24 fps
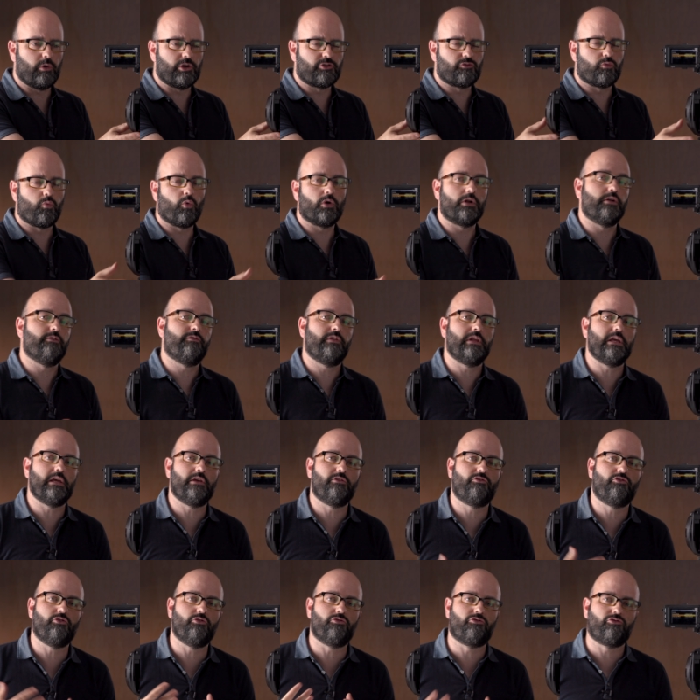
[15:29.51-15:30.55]
which one of
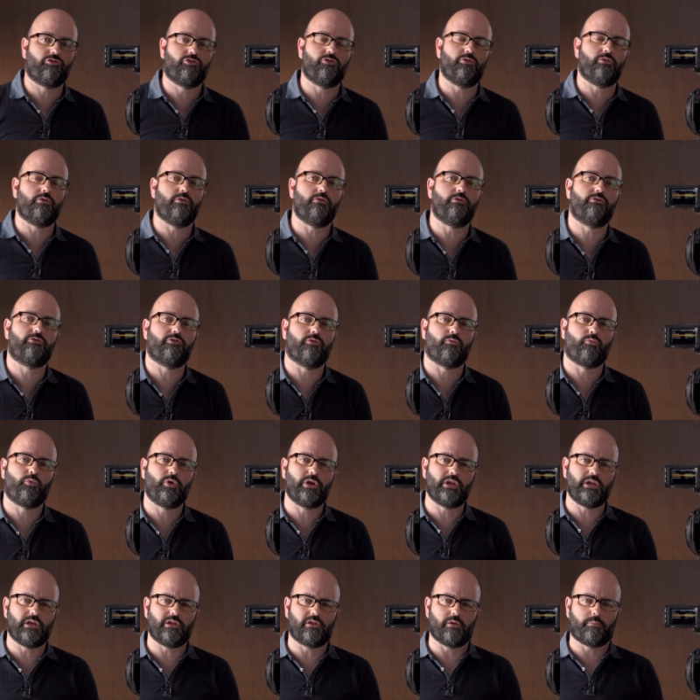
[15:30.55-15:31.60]
these you choose
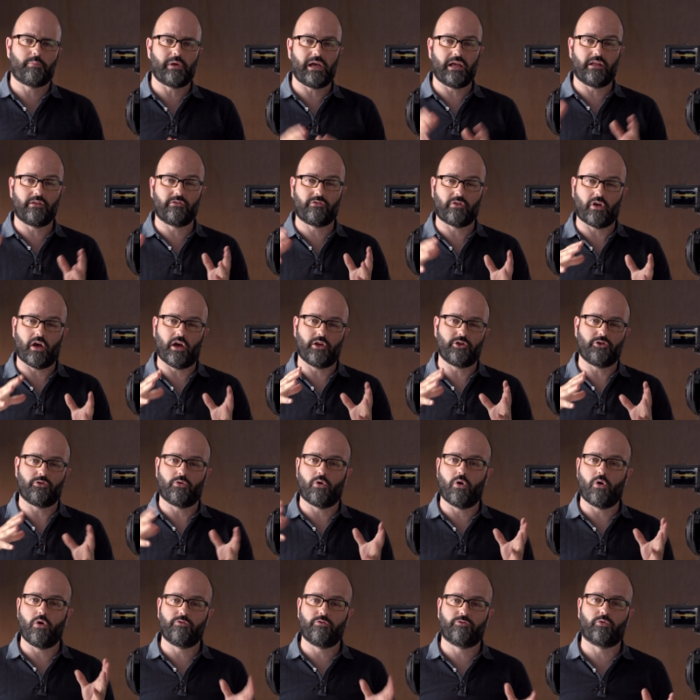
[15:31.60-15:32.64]
really depends on
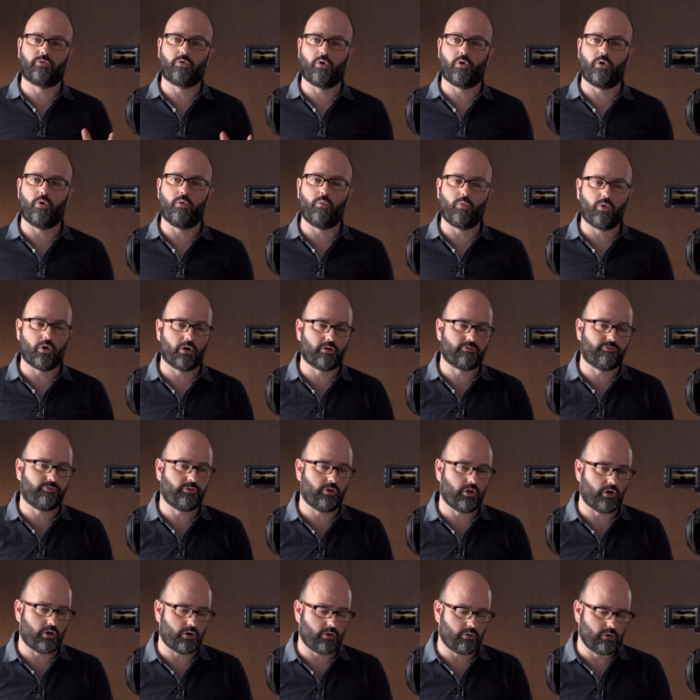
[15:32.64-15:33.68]
your overall
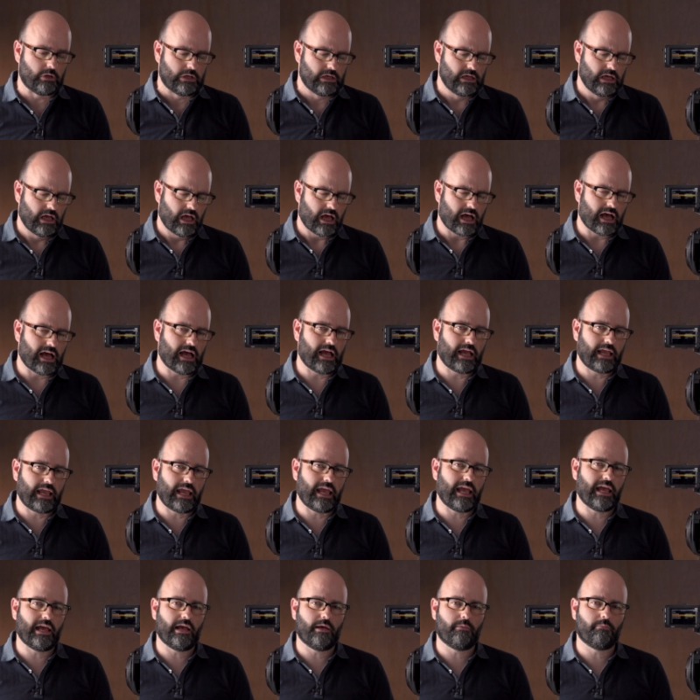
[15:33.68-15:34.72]
workflow. I
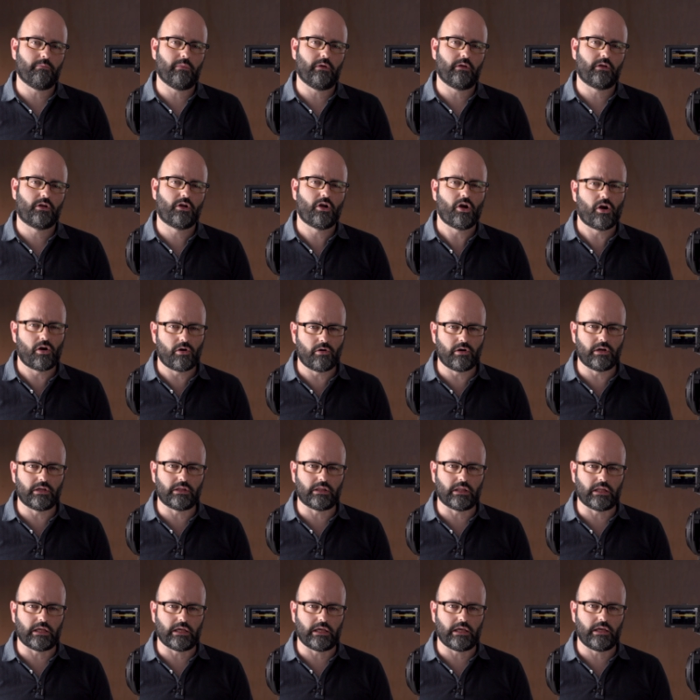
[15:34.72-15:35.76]
am
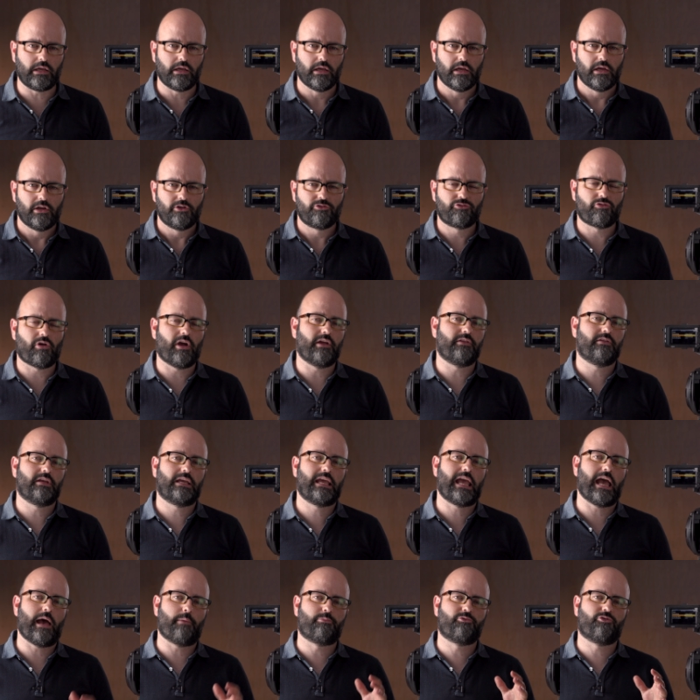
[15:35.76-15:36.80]
currently trying to
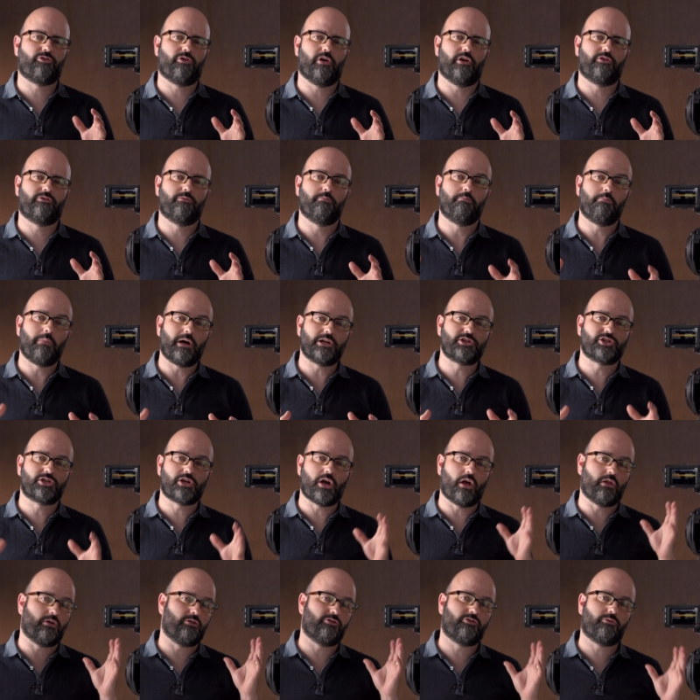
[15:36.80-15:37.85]
capture as much
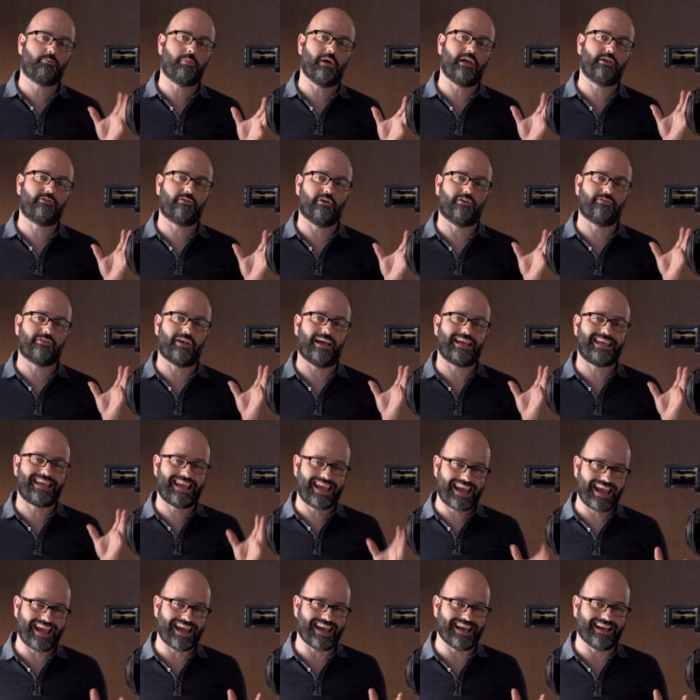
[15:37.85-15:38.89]
color space as I
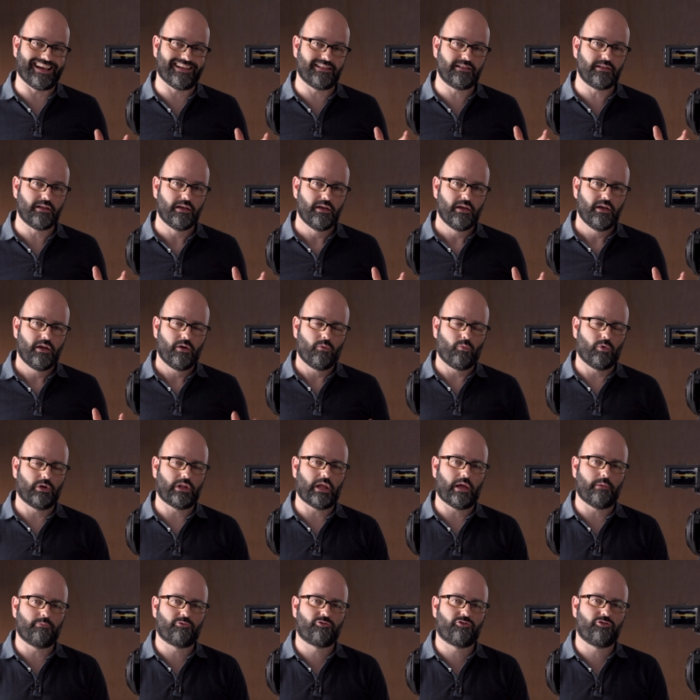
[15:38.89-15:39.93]
can when
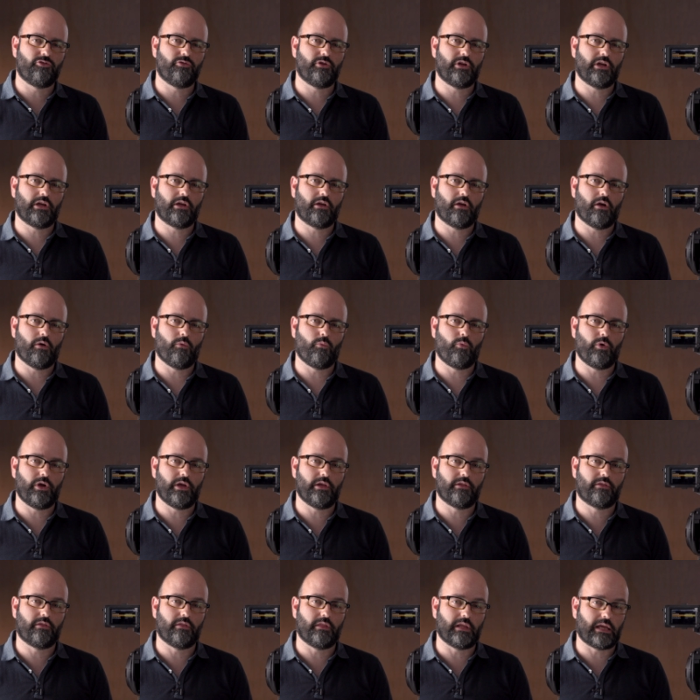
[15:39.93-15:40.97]
I'm shooting
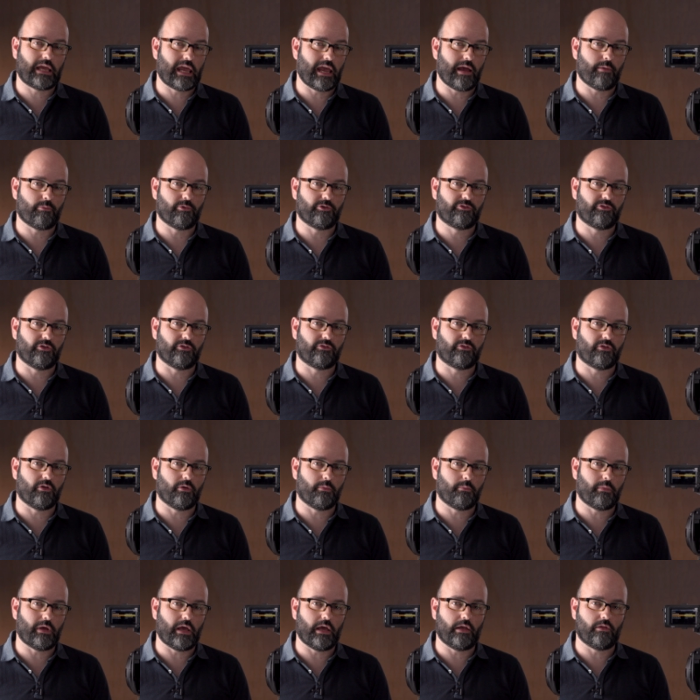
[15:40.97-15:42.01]
with the camera
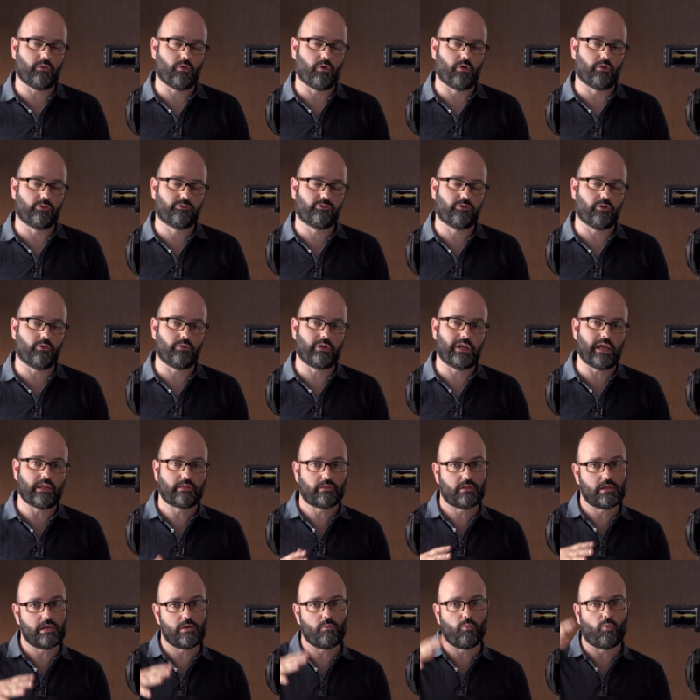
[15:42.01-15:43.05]
system and also
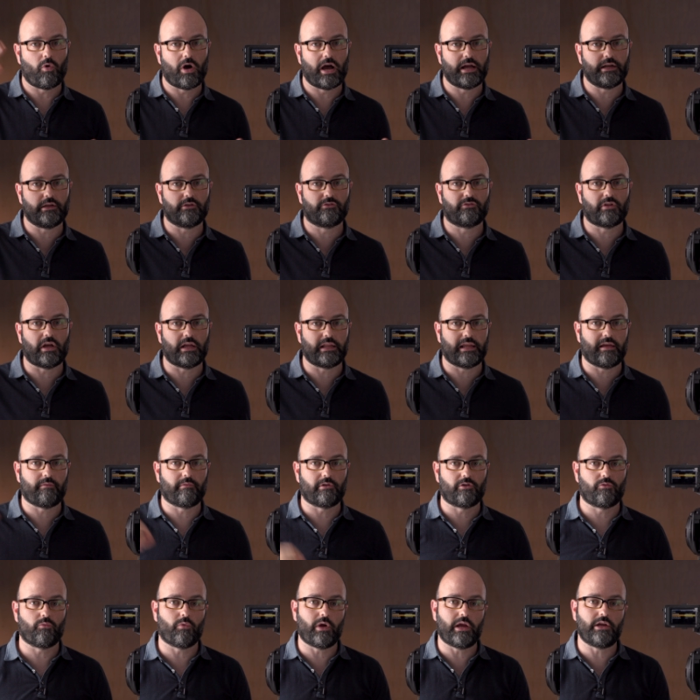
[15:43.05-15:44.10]
get the widest
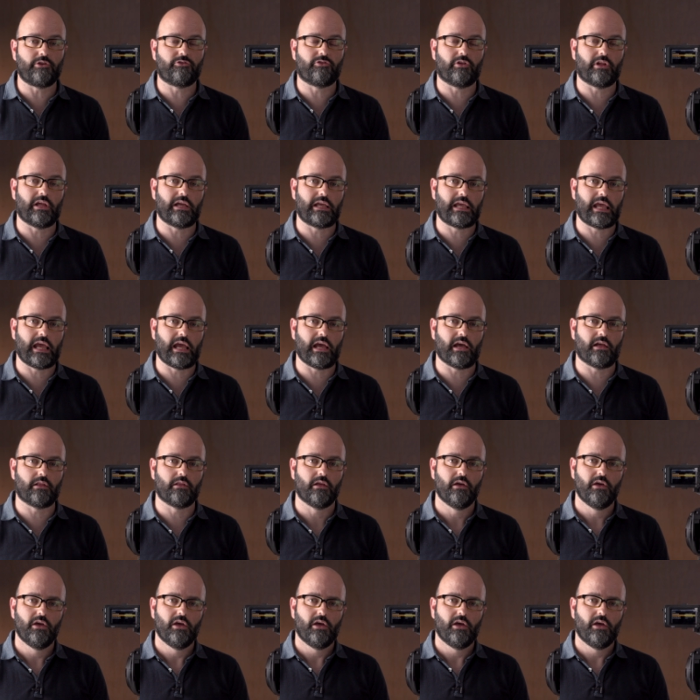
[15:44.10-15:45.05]
dynamic range that I can.